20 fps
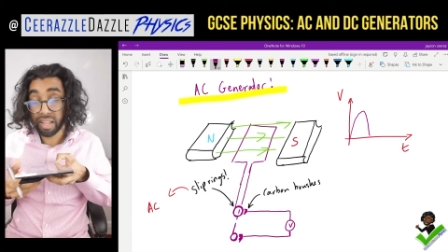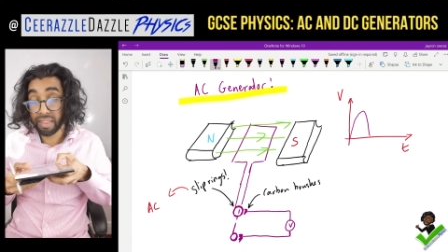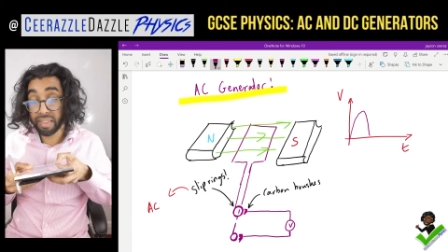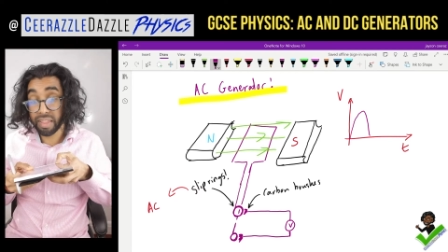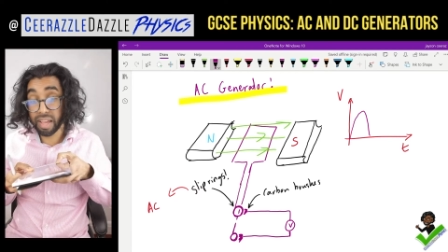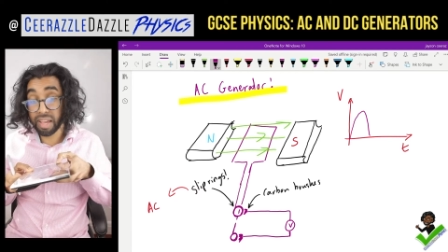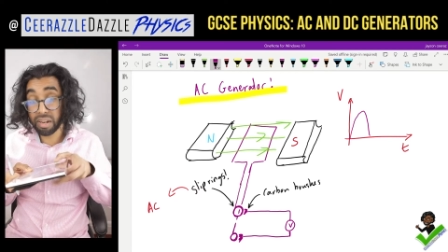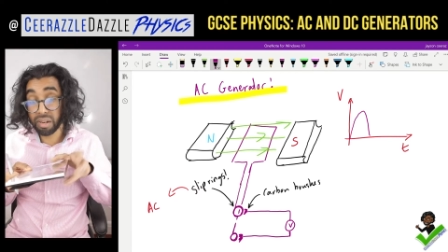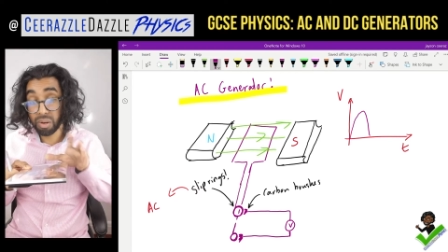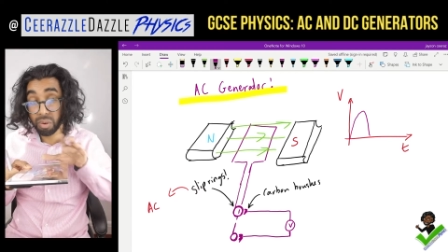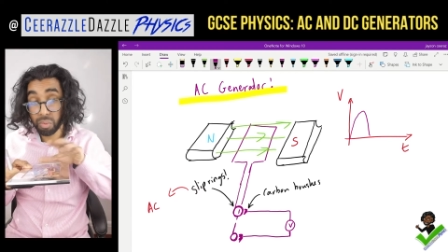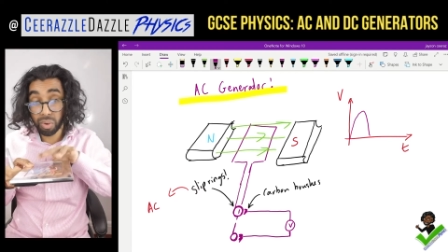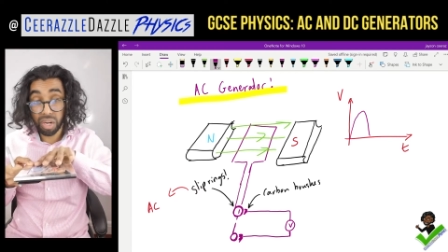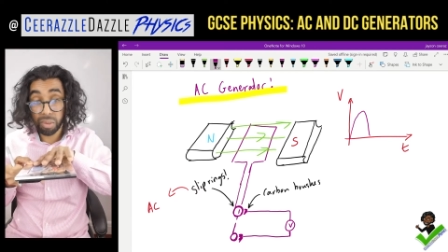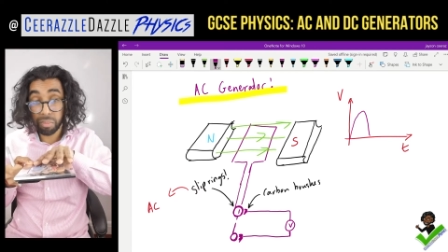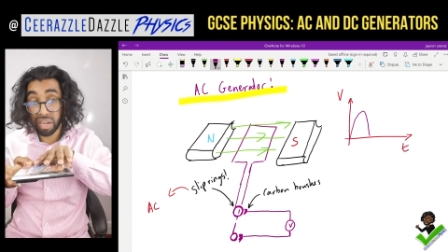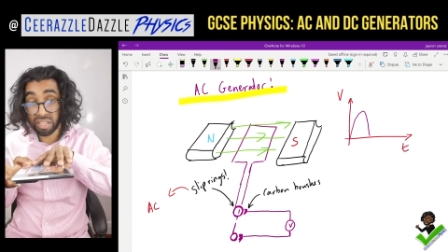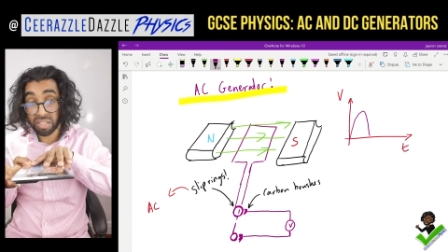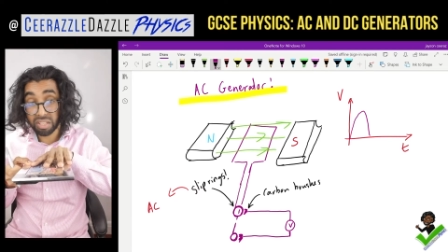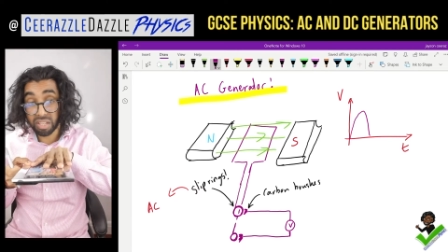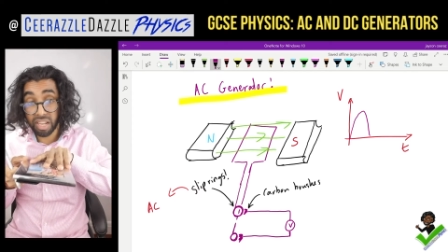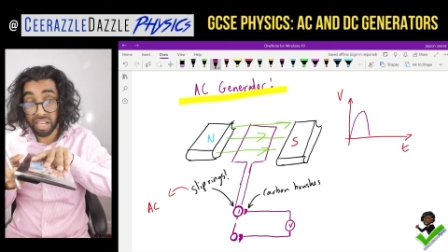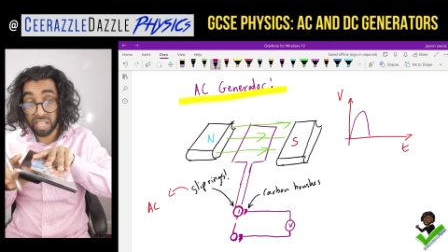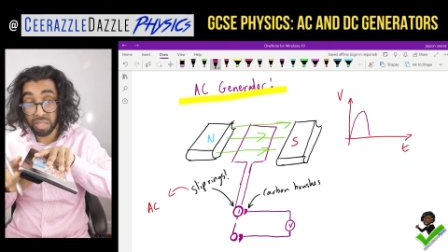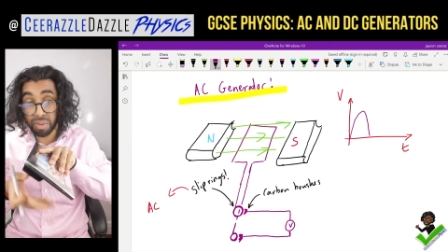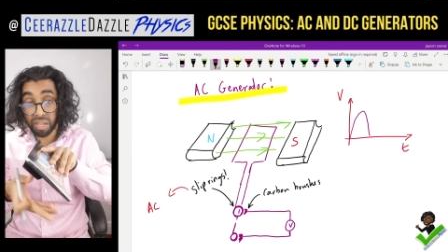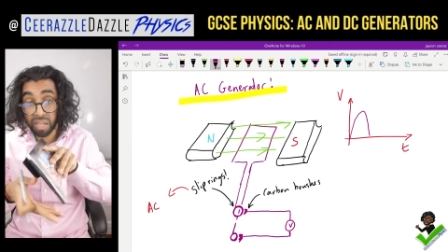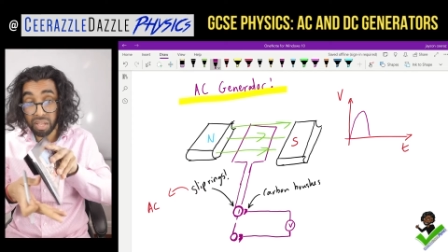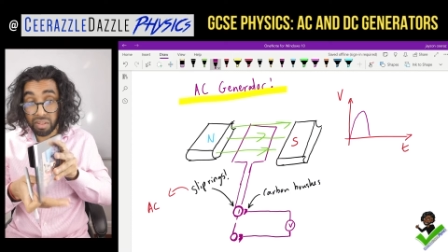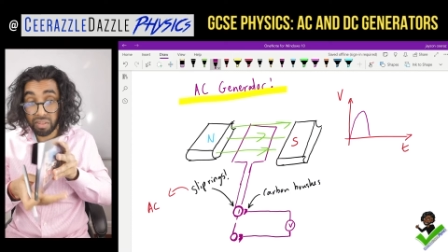Then when it makes the
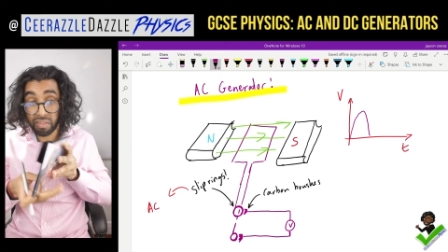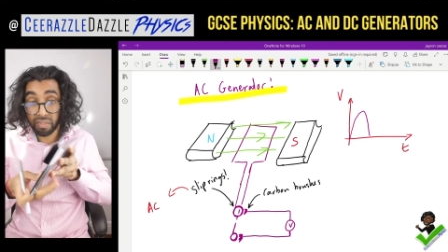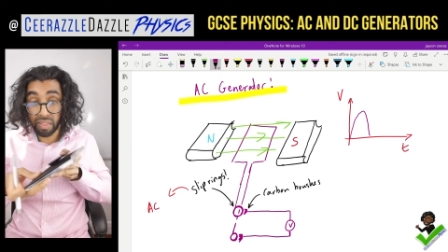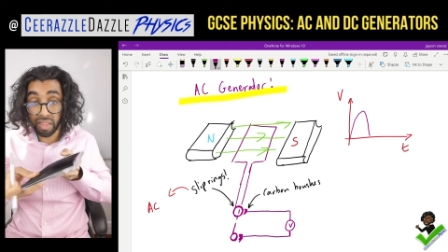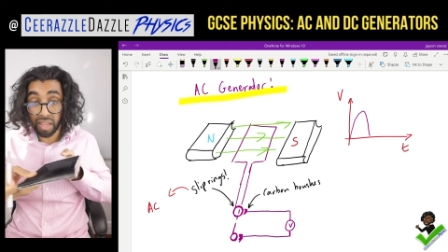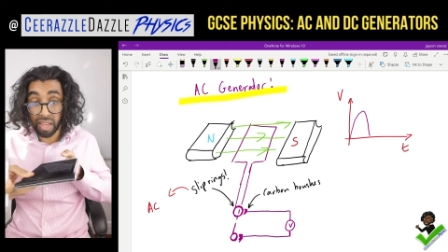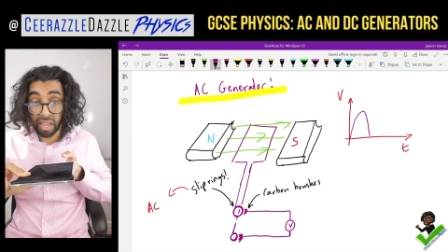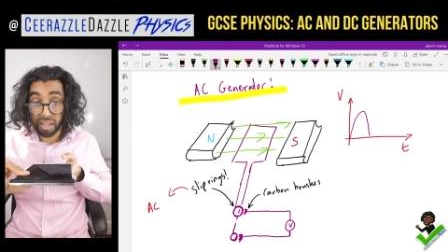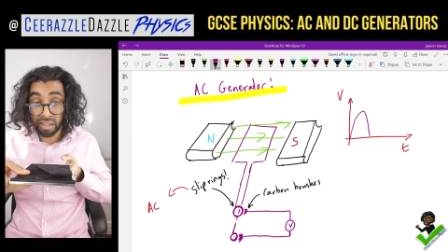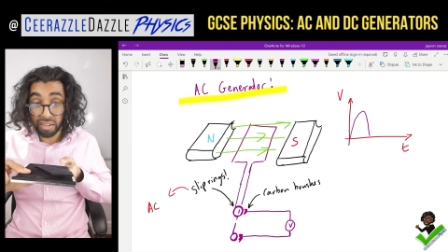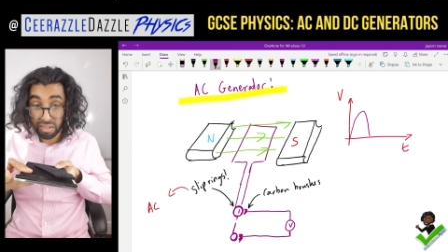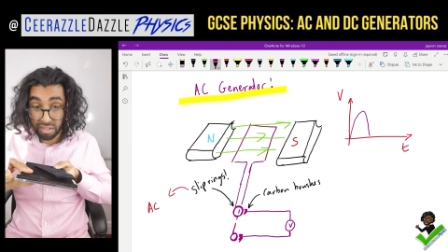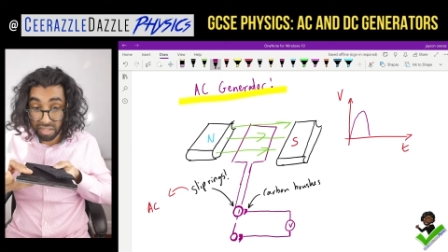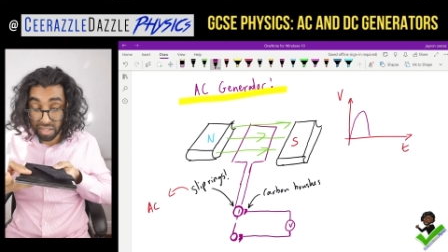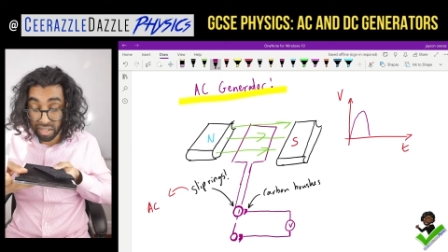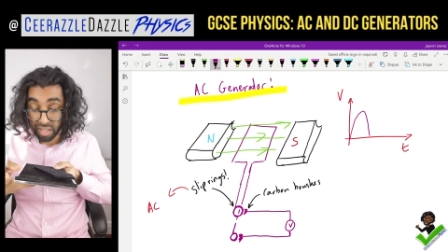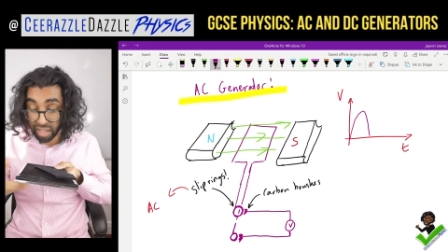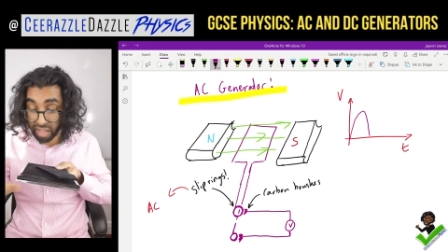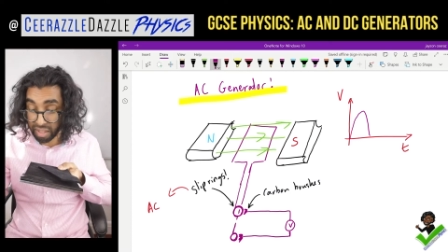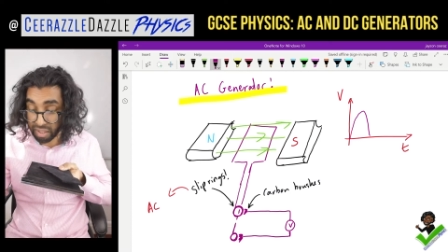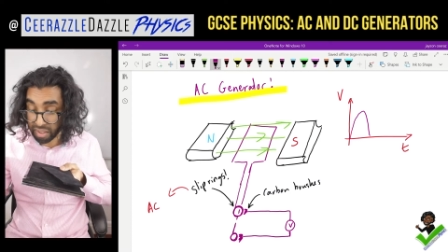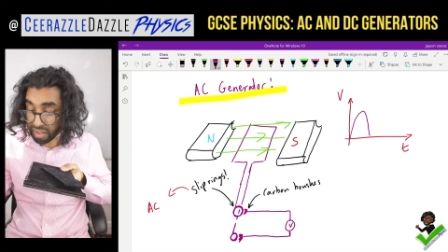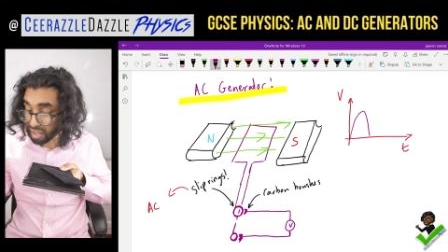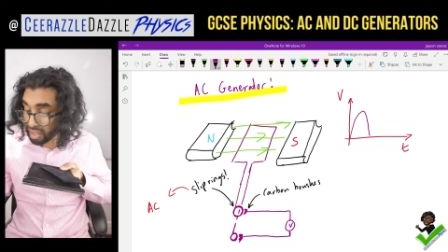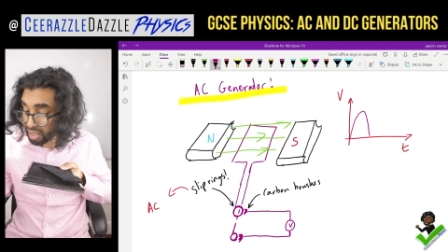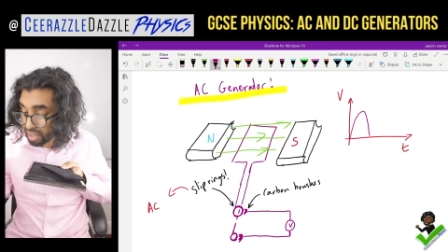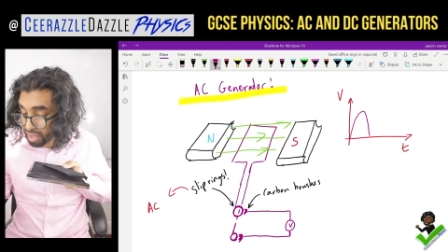next bit, there to there,